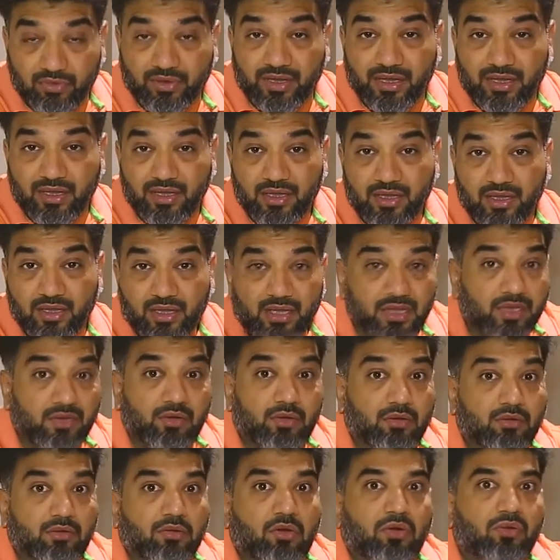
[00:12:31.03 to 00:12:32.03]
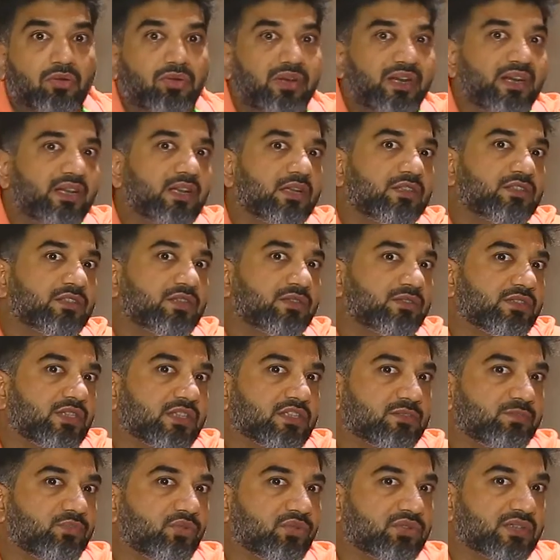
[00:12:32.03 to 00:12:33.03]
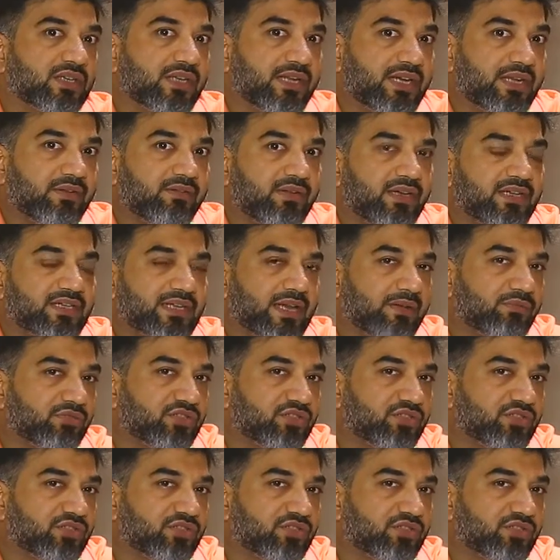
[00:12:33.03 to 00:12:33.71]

Okay not only that, just books and DVDs,